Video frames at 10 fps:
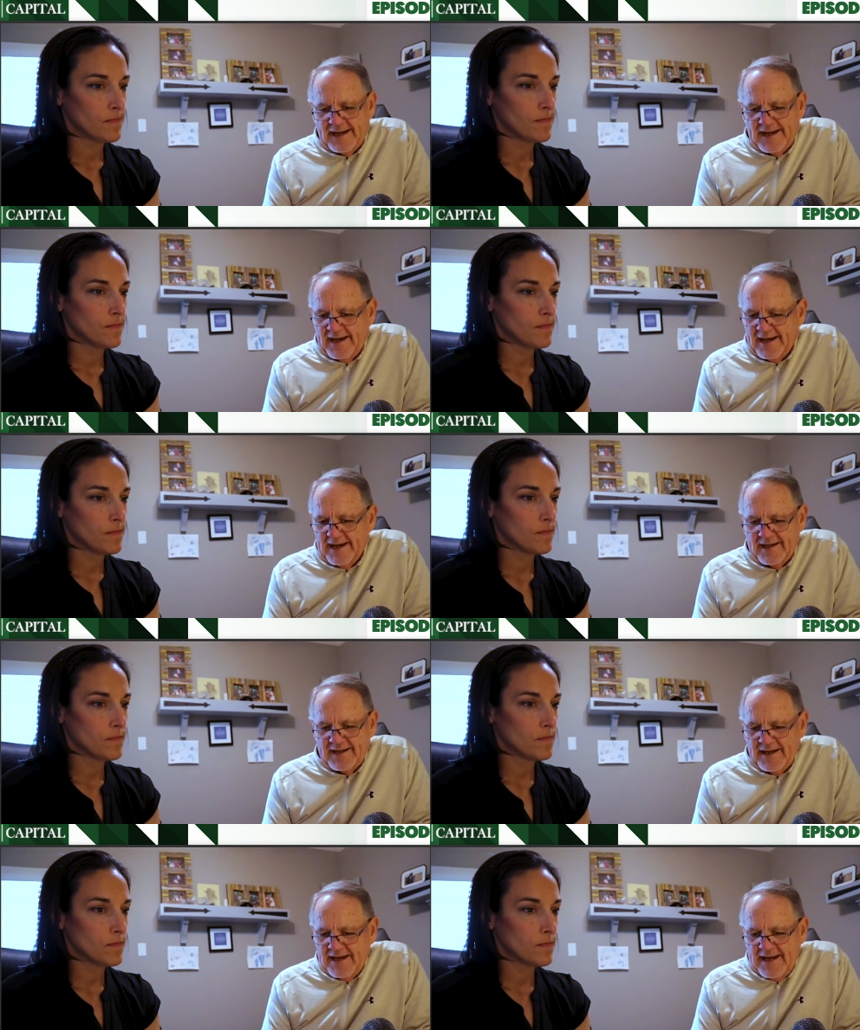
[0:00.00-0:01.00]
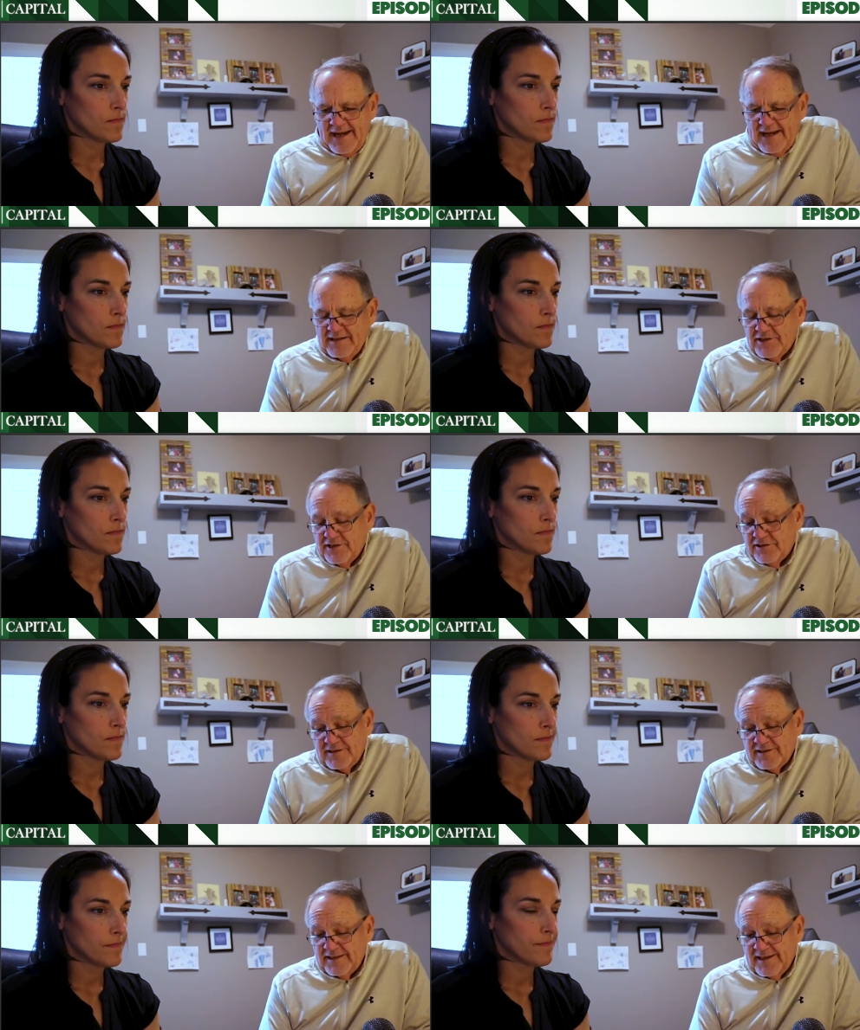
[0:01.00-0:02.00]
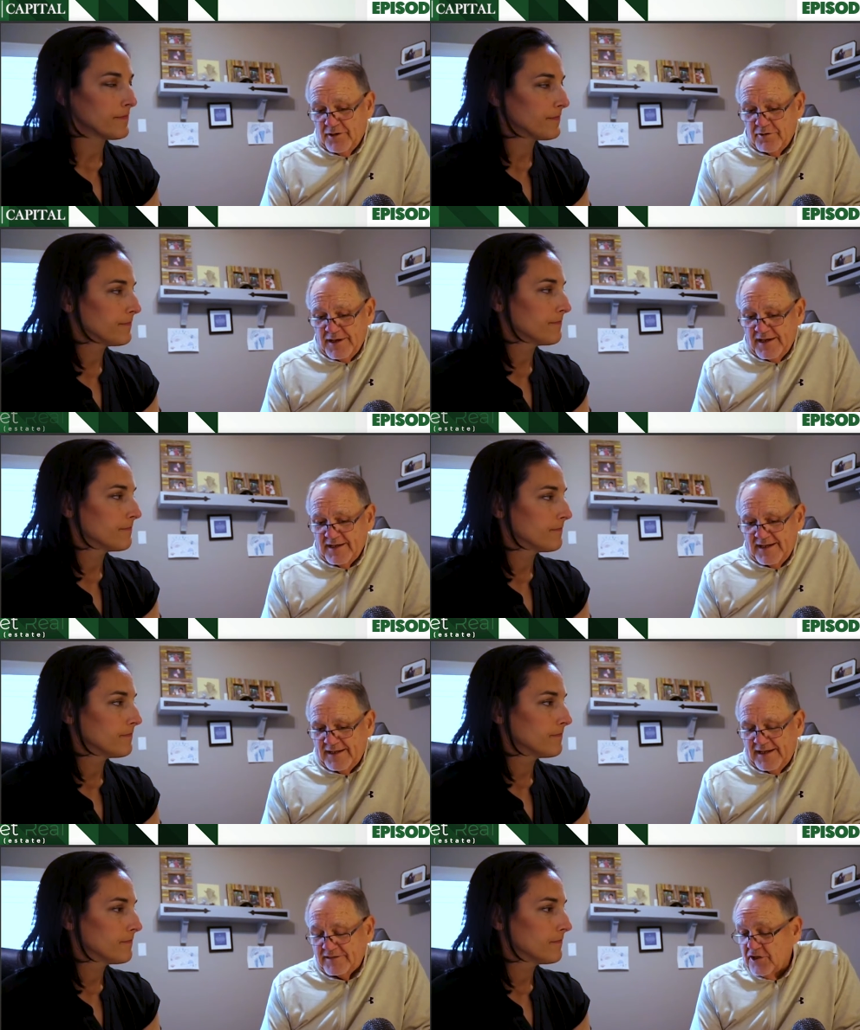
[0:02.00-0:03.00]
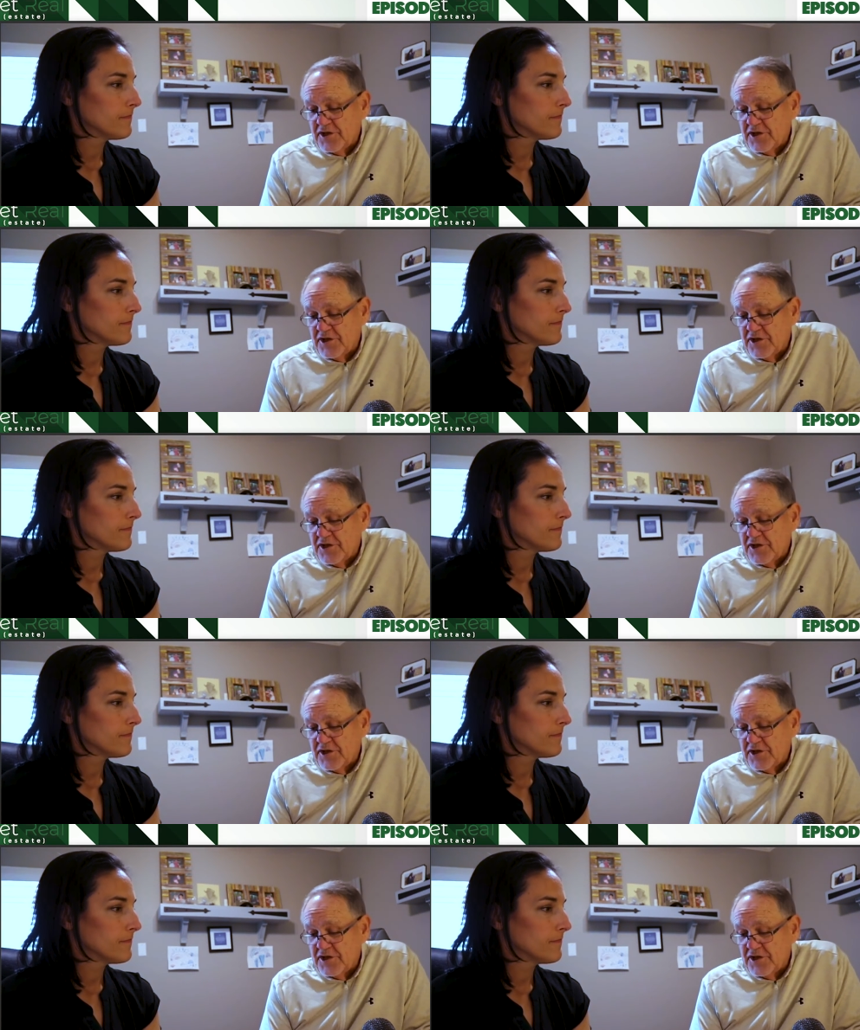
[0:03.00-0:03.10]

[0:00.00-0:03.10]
Speaker 1: And it's just, you know, it, it, it's a